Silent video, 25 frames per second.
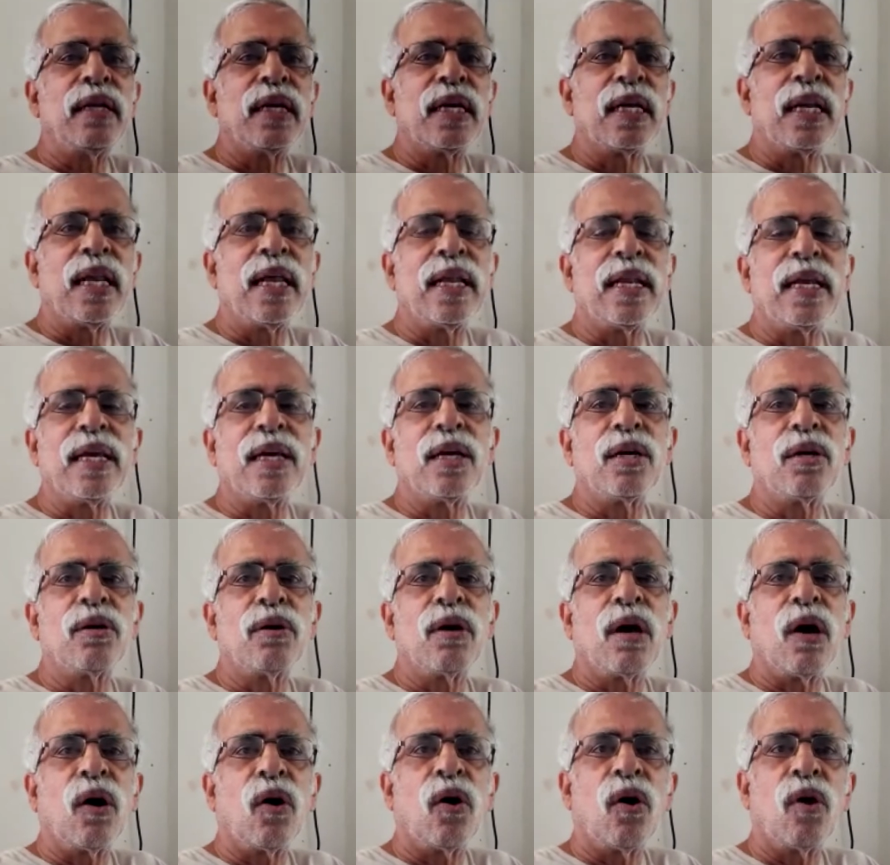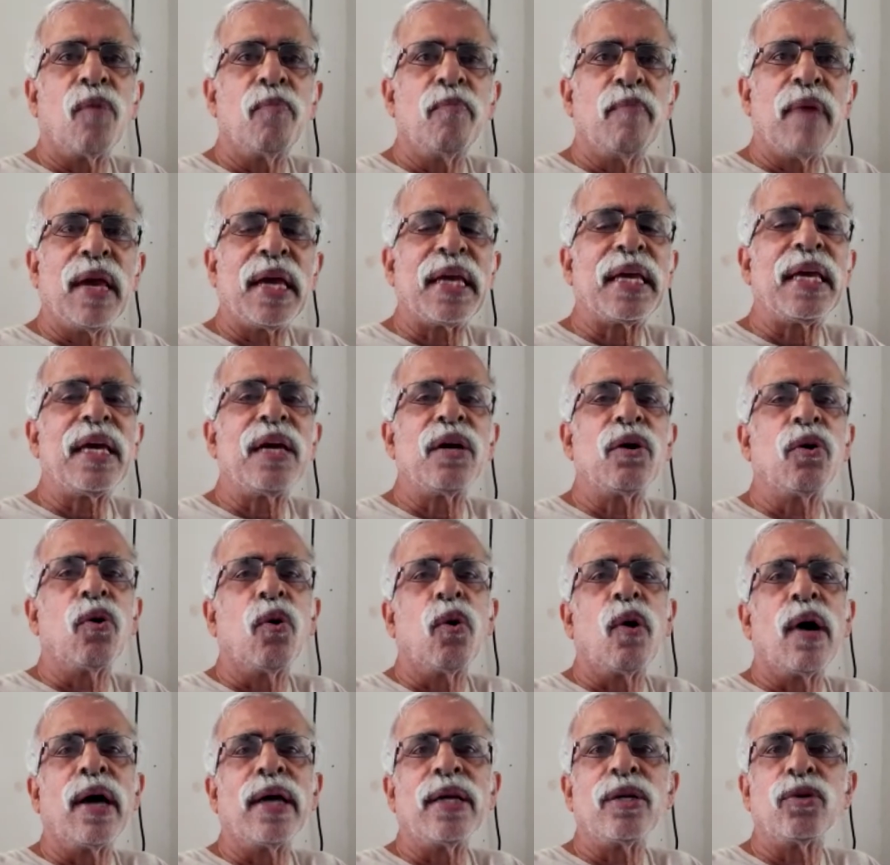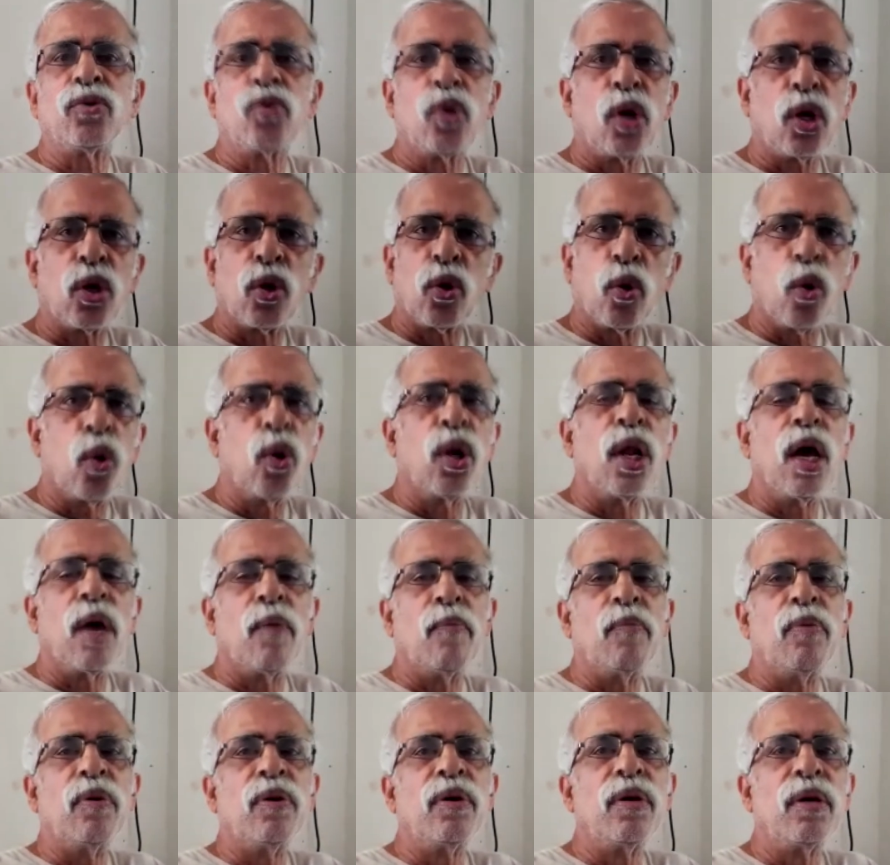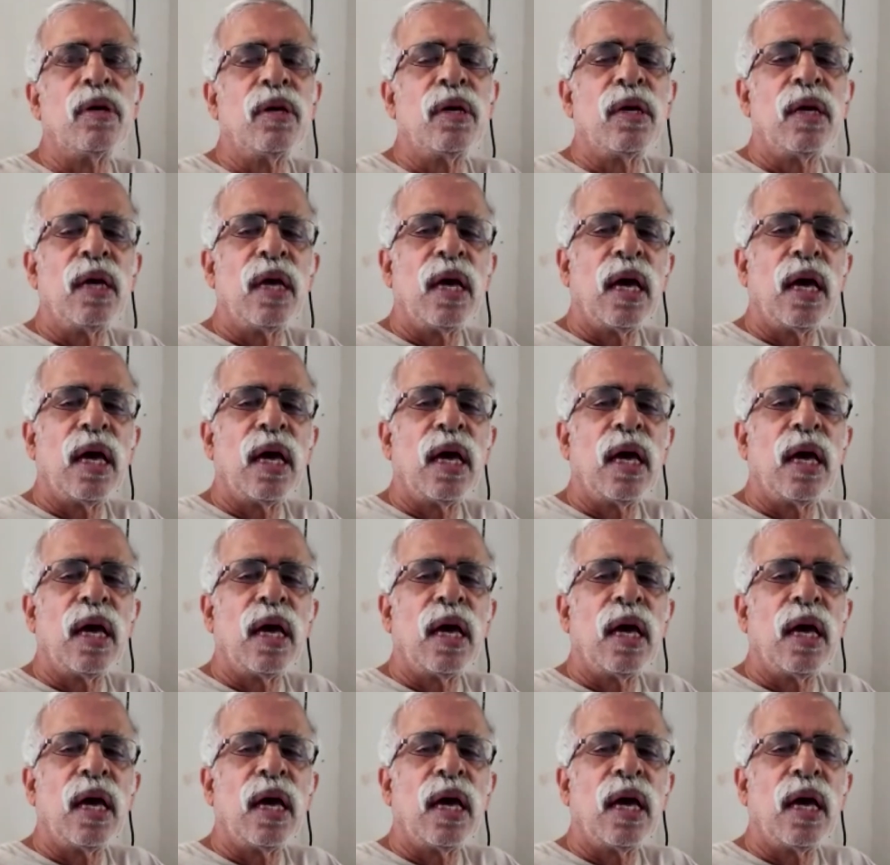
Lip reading: and declaring or making Goa into a coal hub.